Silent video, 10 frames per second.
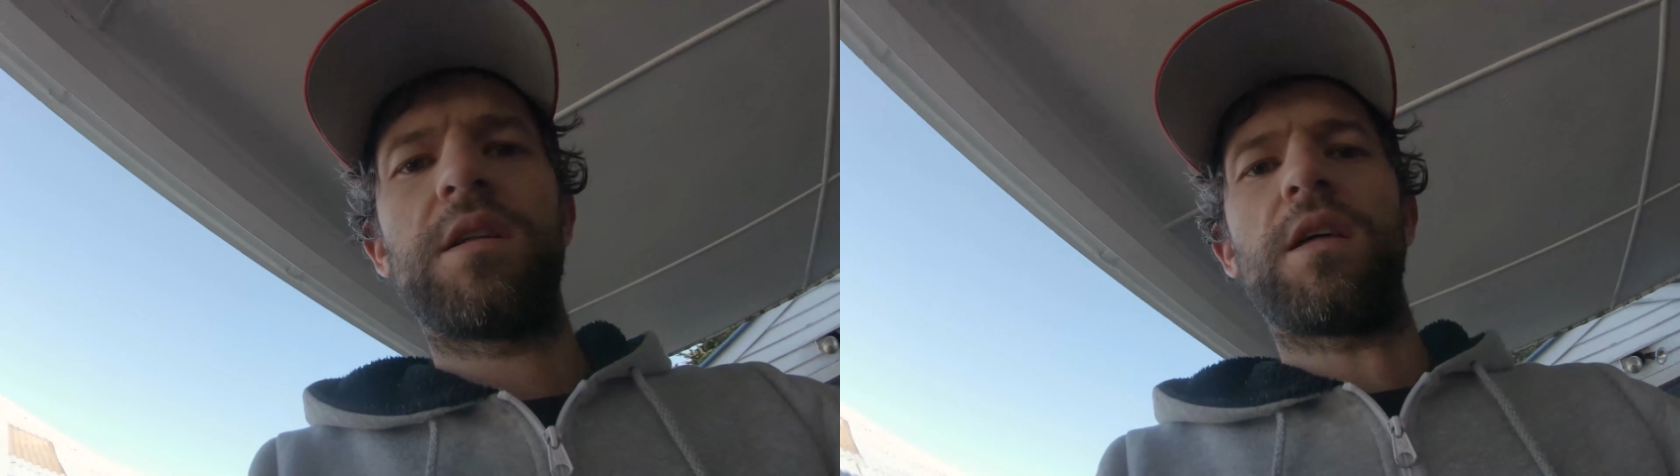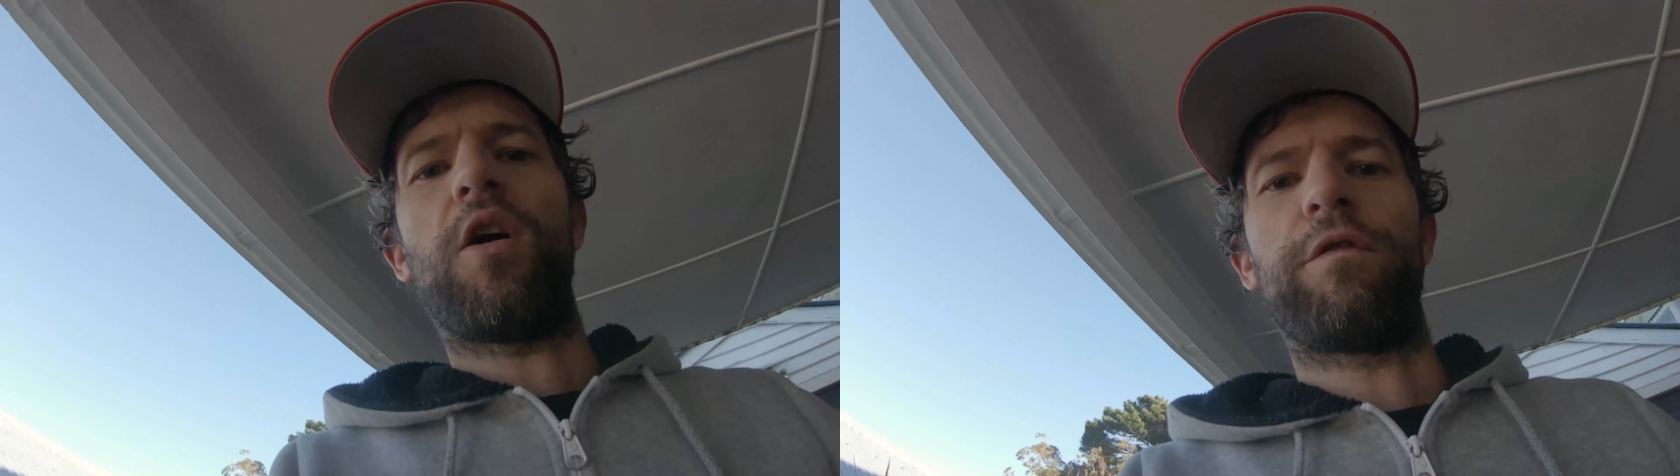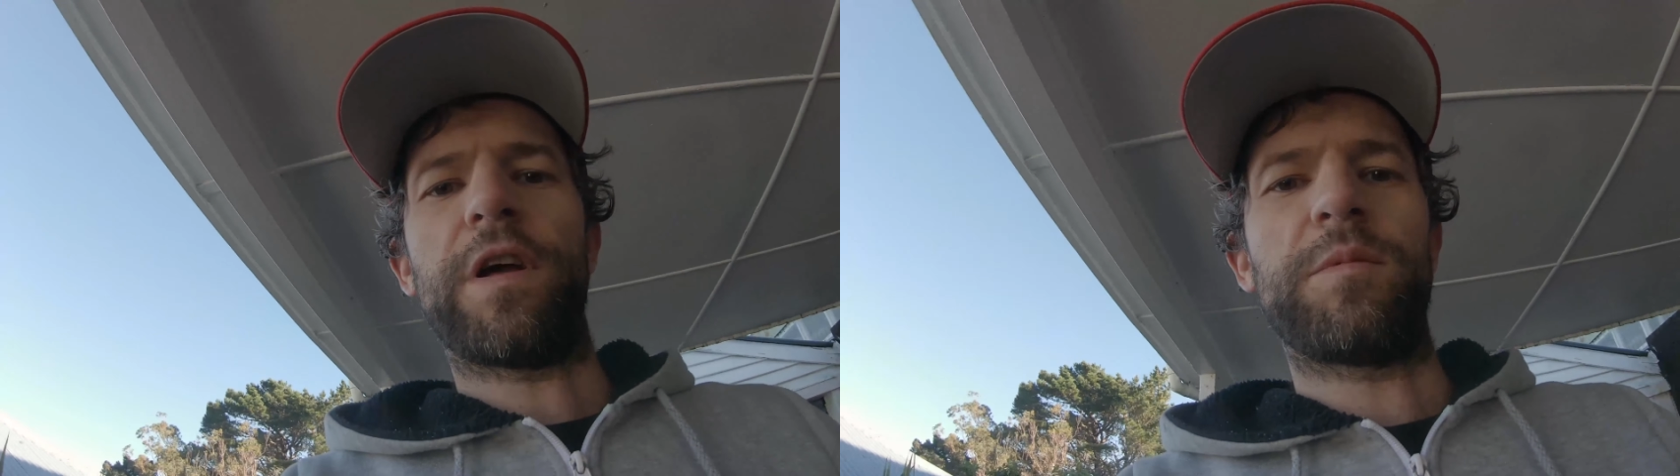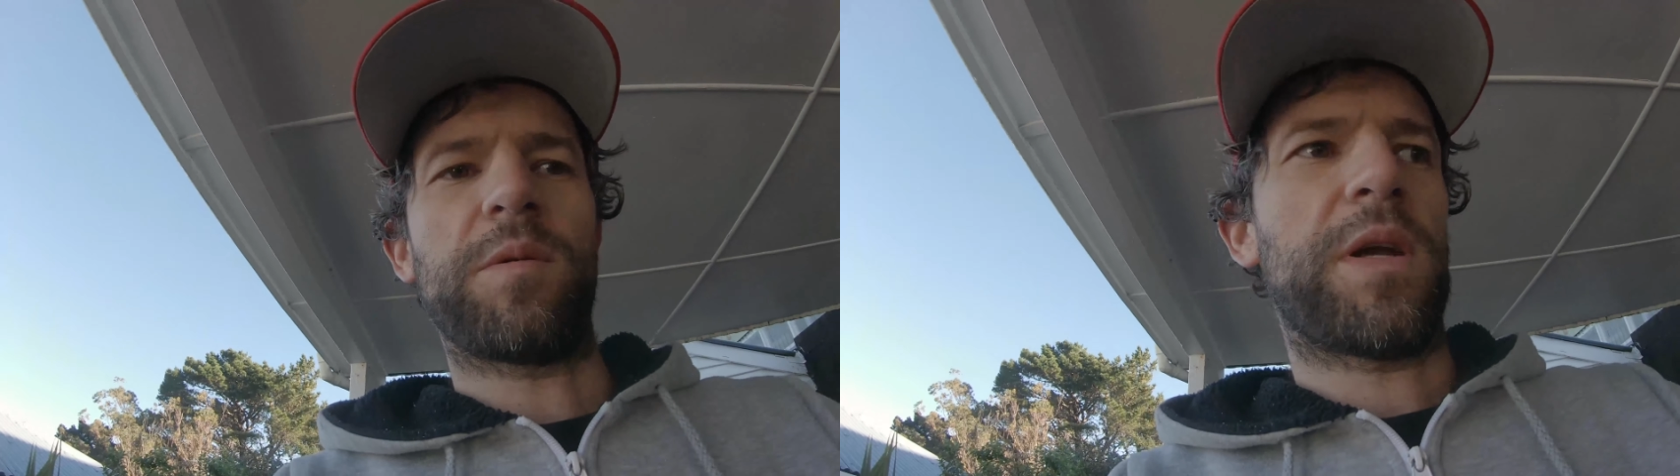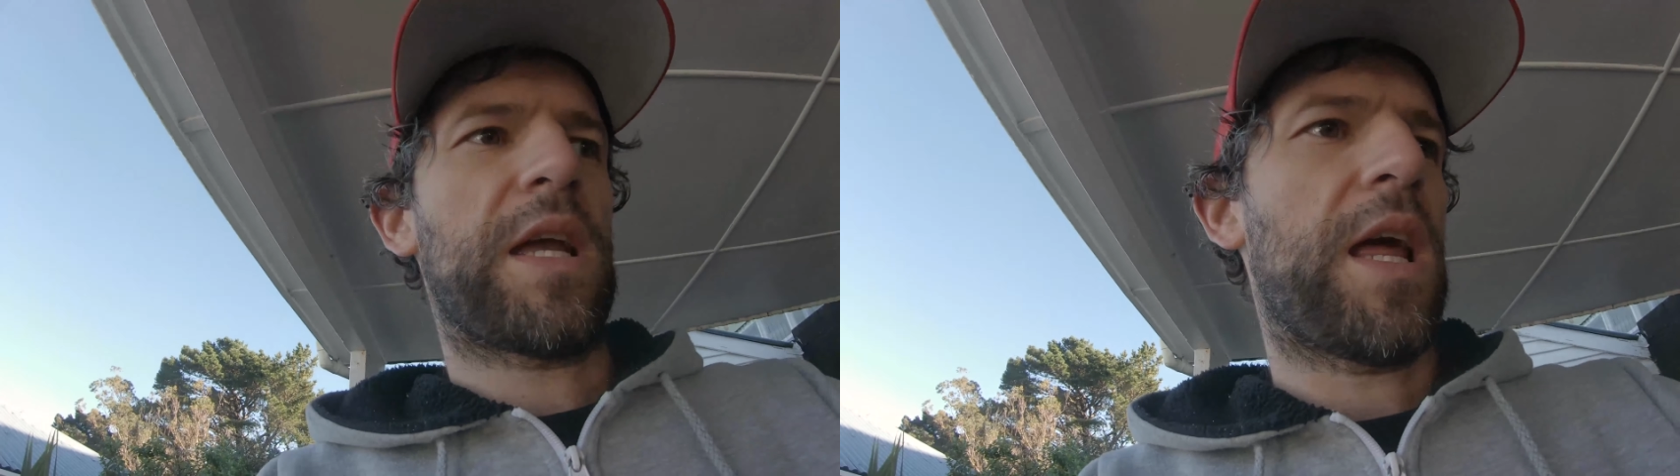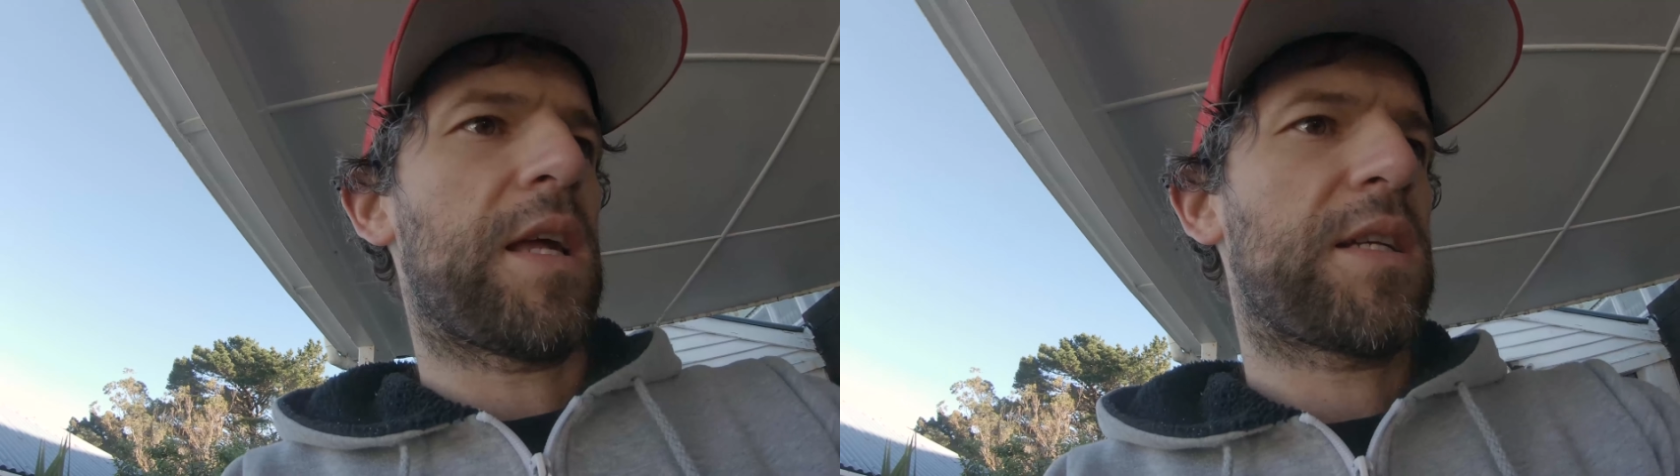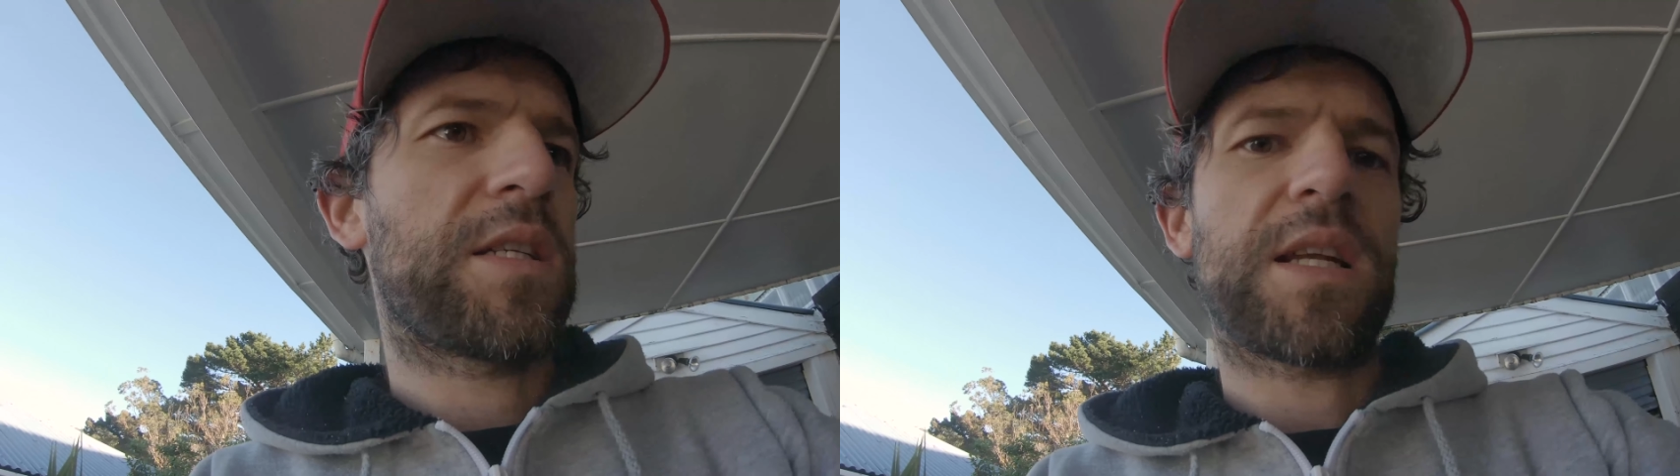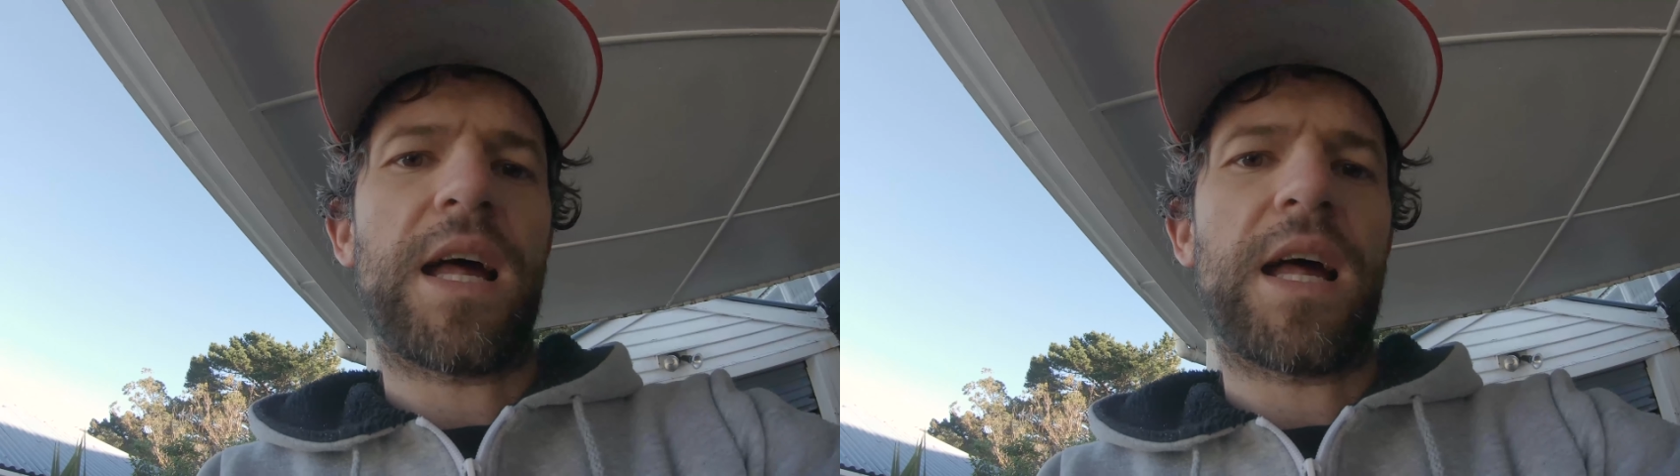the whole family of mechanics.